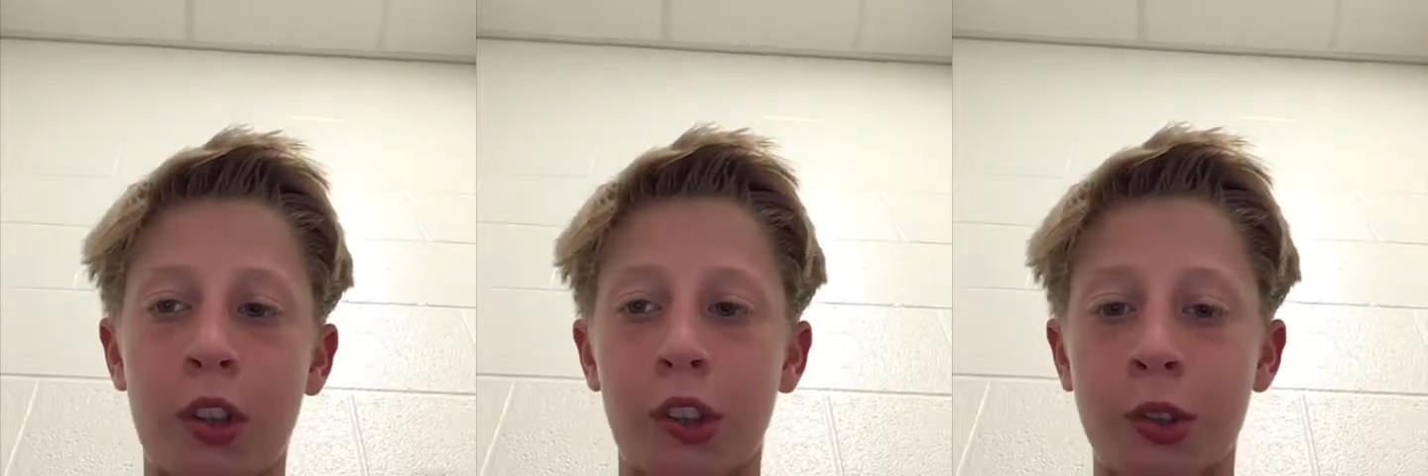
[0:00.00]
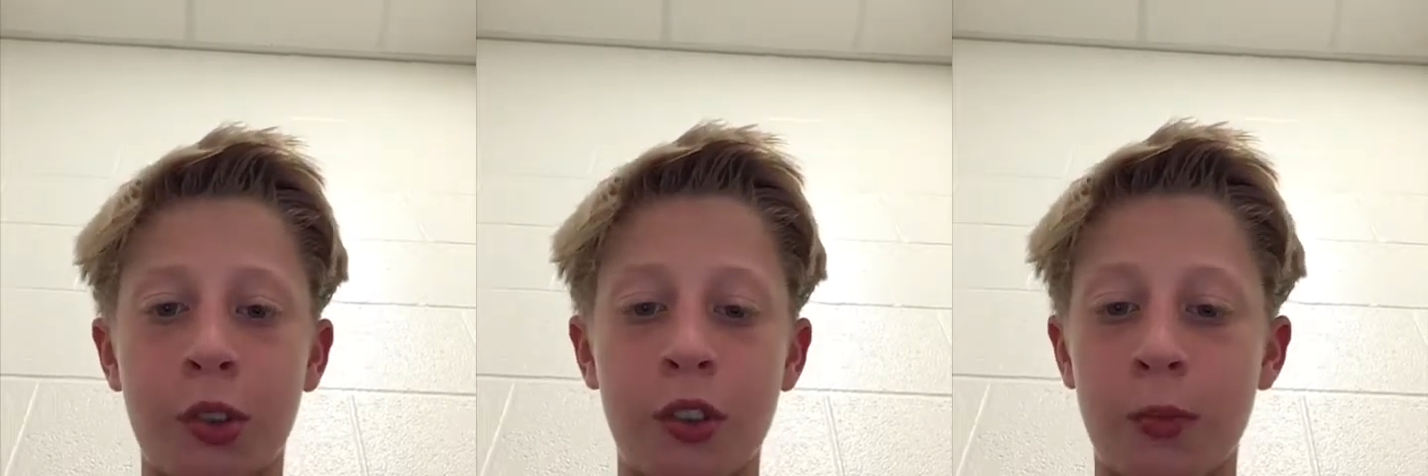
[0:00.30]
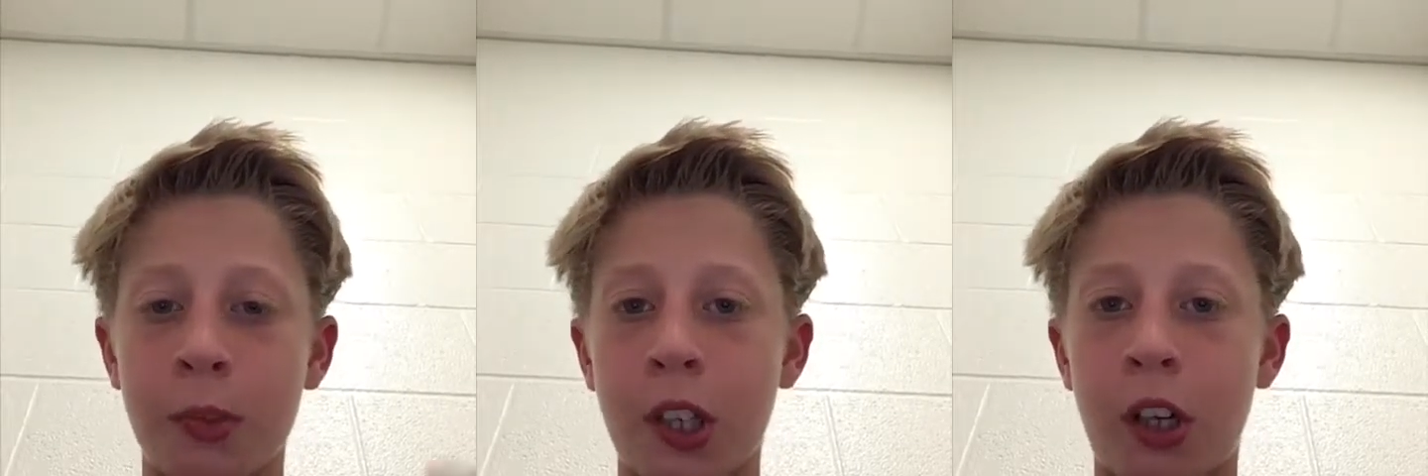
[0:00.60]
introduces
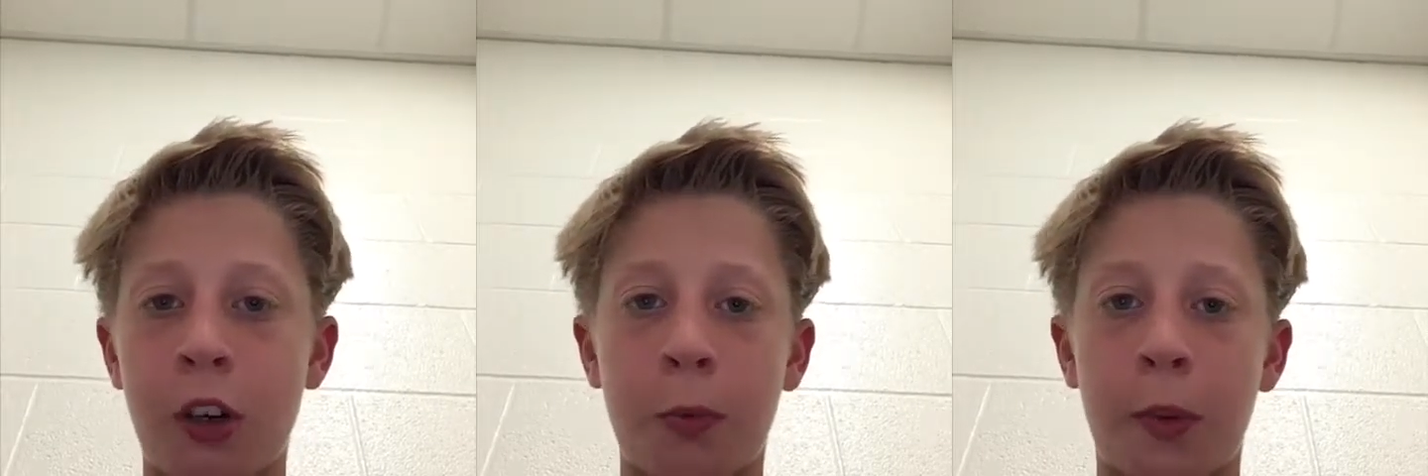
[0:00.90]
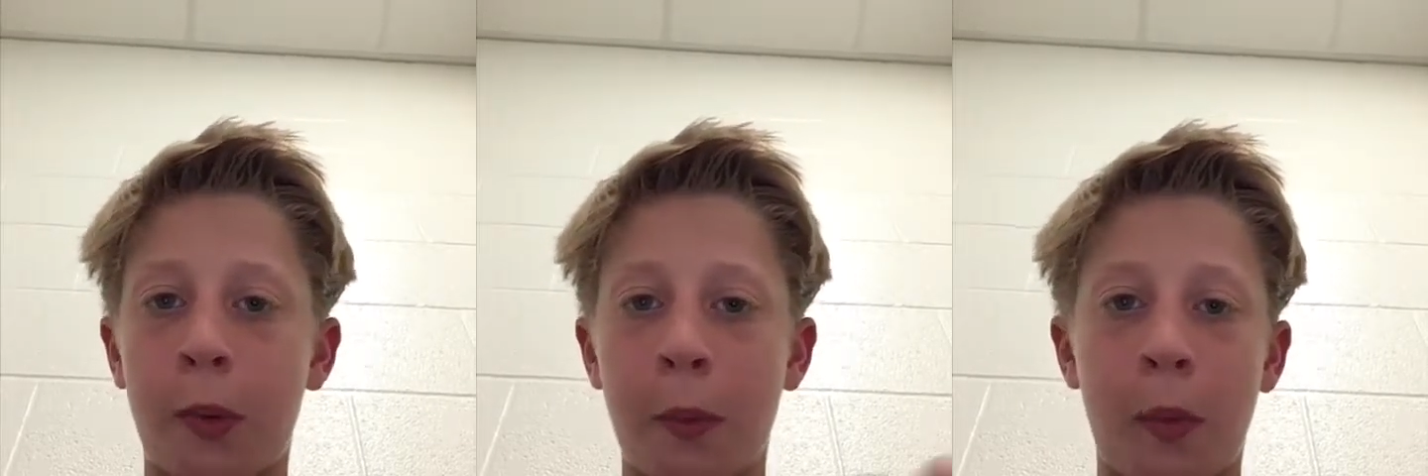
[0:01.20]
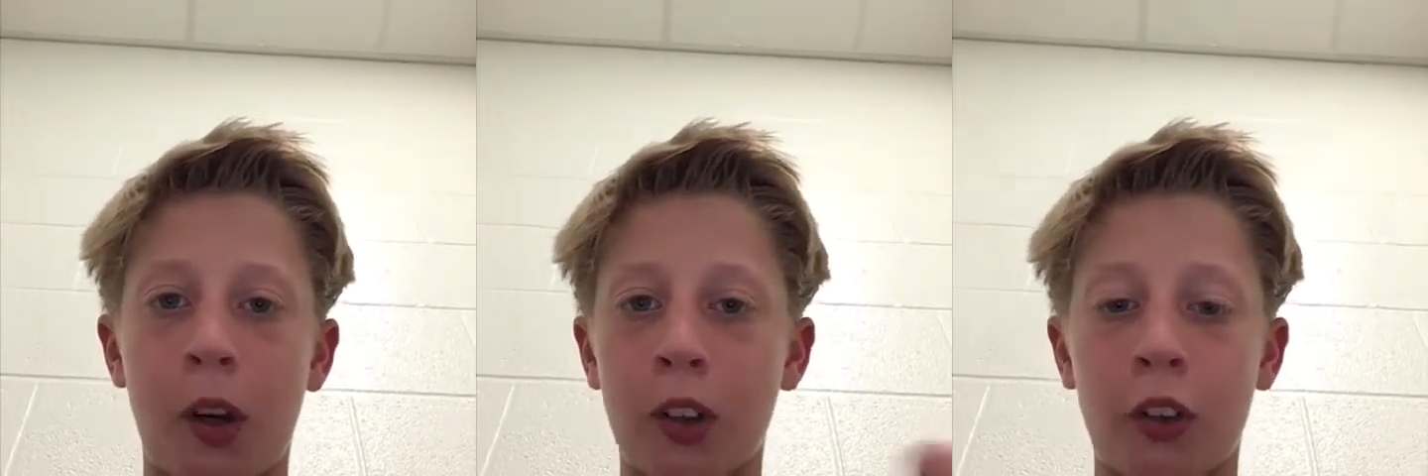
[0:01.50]
himself, blah, blah,
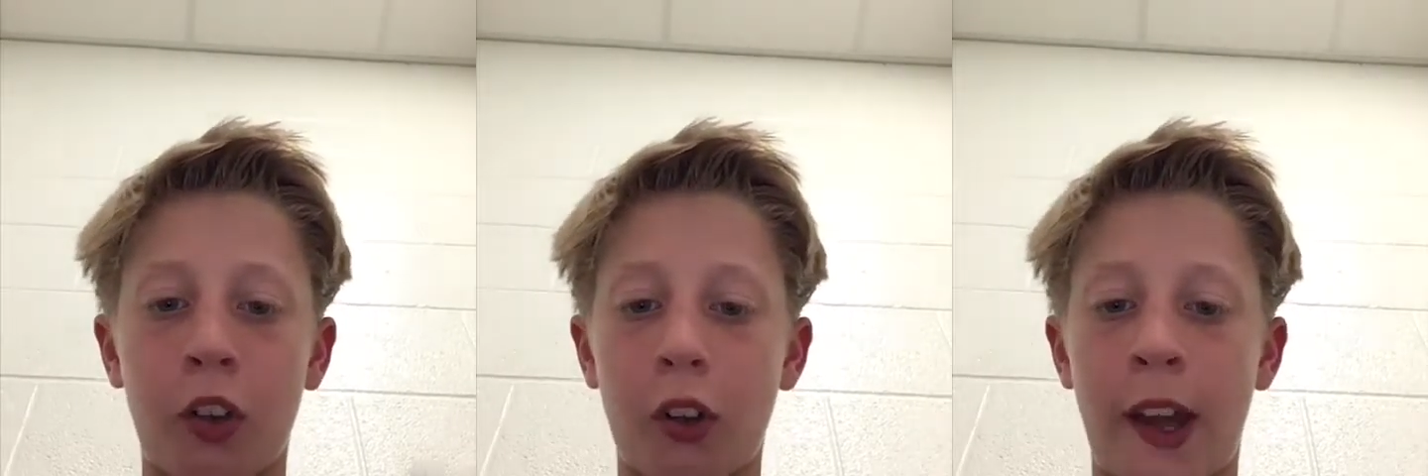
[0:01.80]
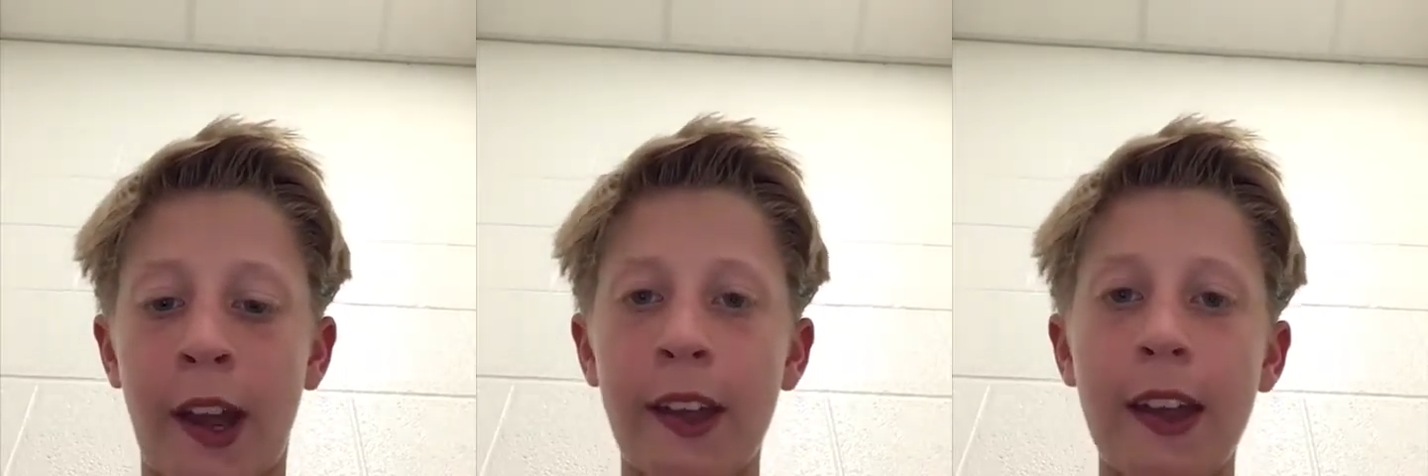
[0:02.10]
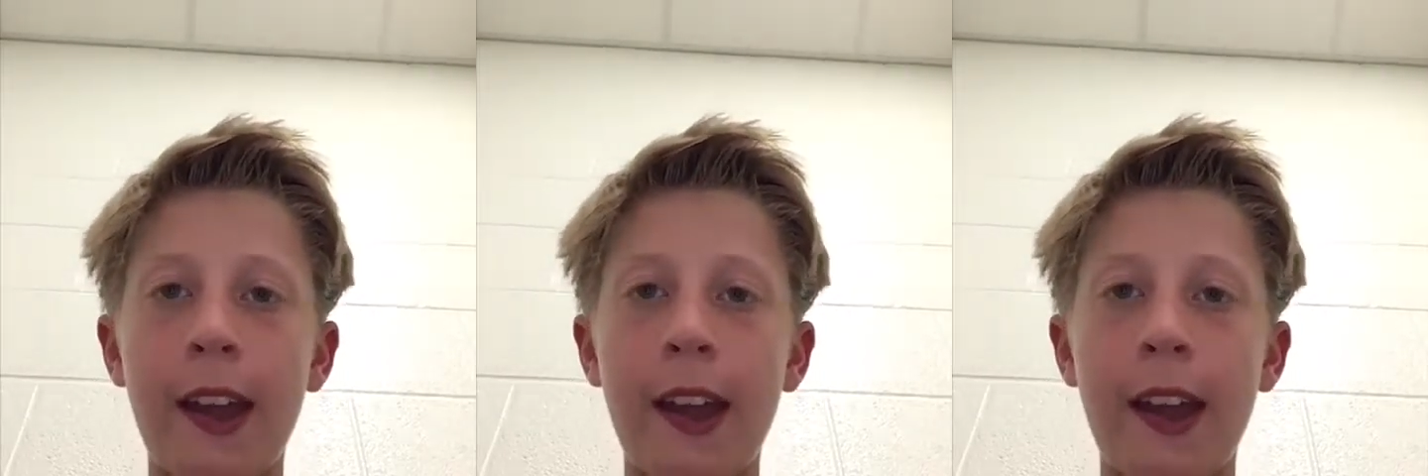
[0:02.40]
blah, does all that.